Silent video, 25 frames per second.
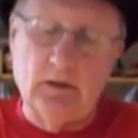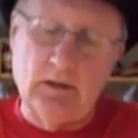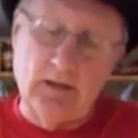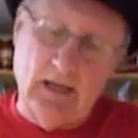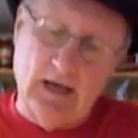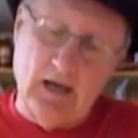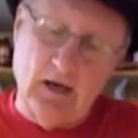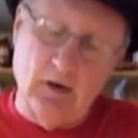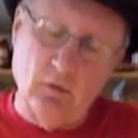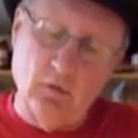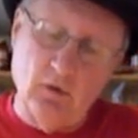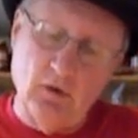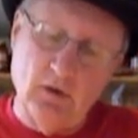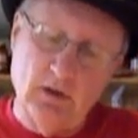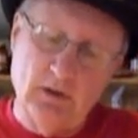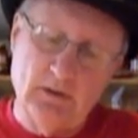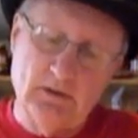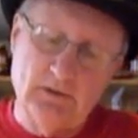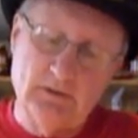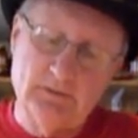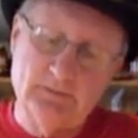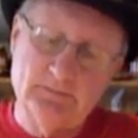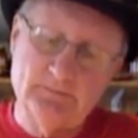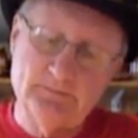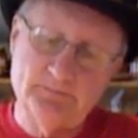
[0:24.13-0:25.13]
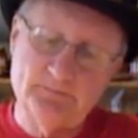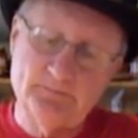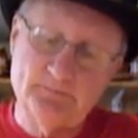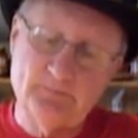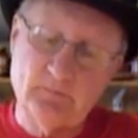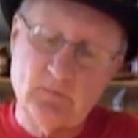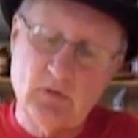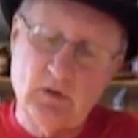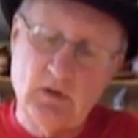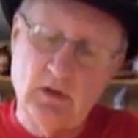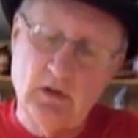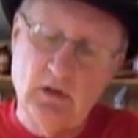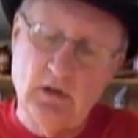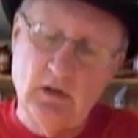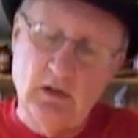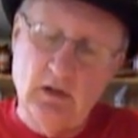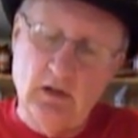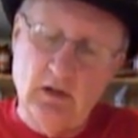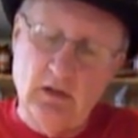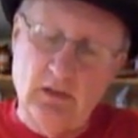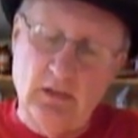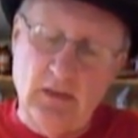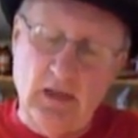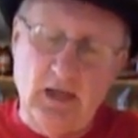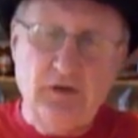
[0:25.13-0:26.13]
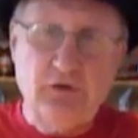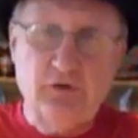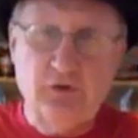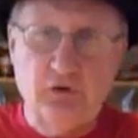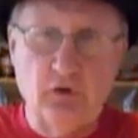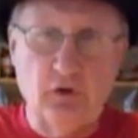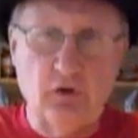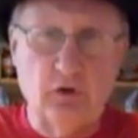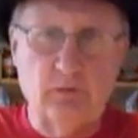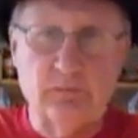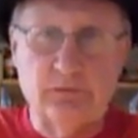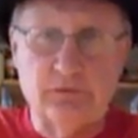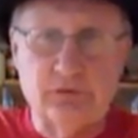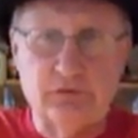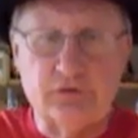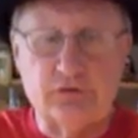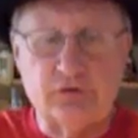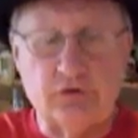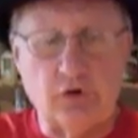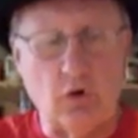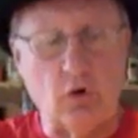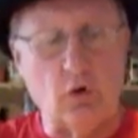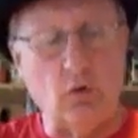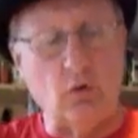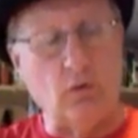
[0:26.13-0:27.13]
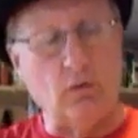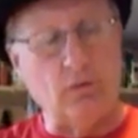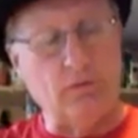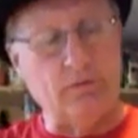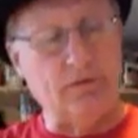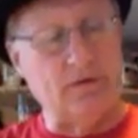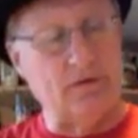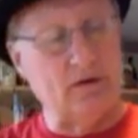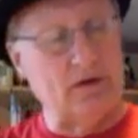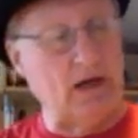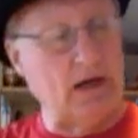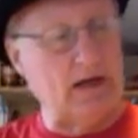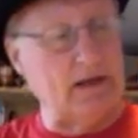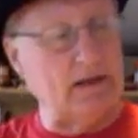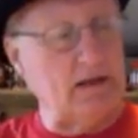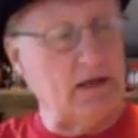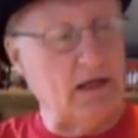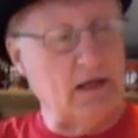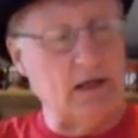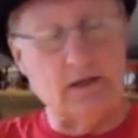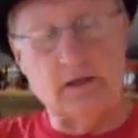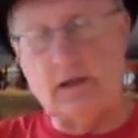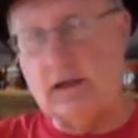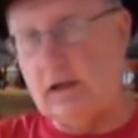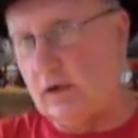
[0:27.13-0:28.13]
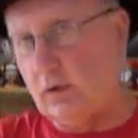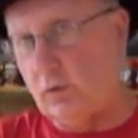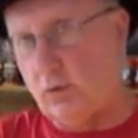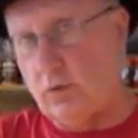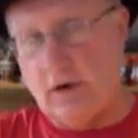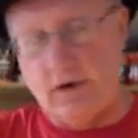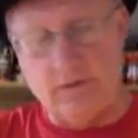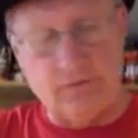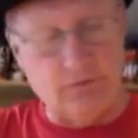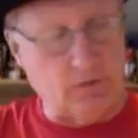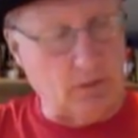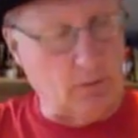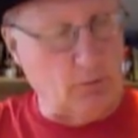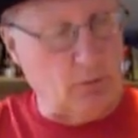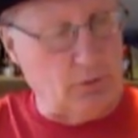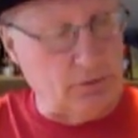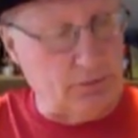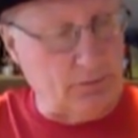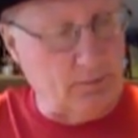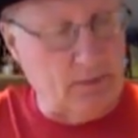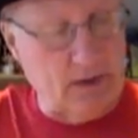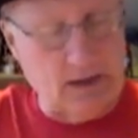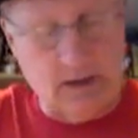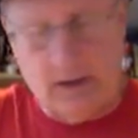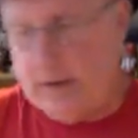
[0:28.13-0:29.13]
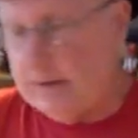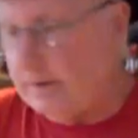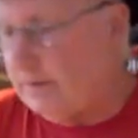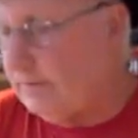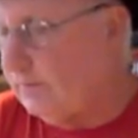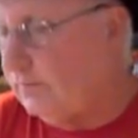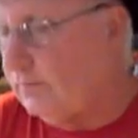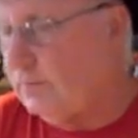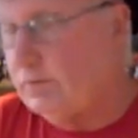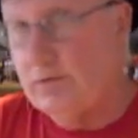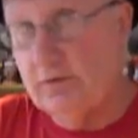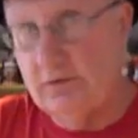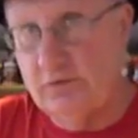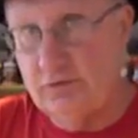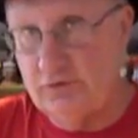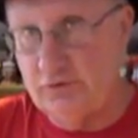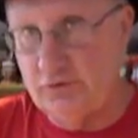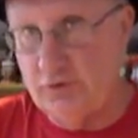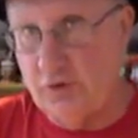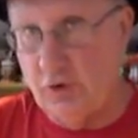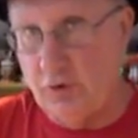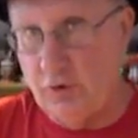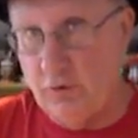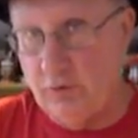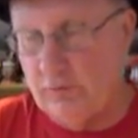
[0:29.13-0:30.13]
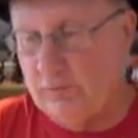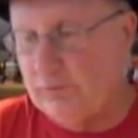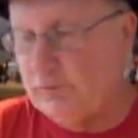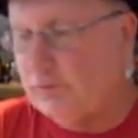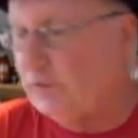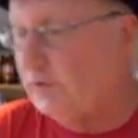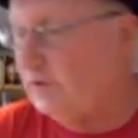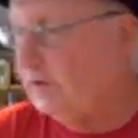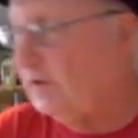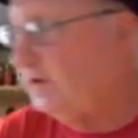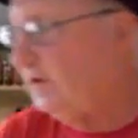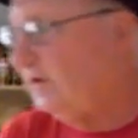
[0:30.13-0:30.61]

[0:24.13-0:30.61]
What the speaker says: Now, that term stove, I kind of got away from with my stoves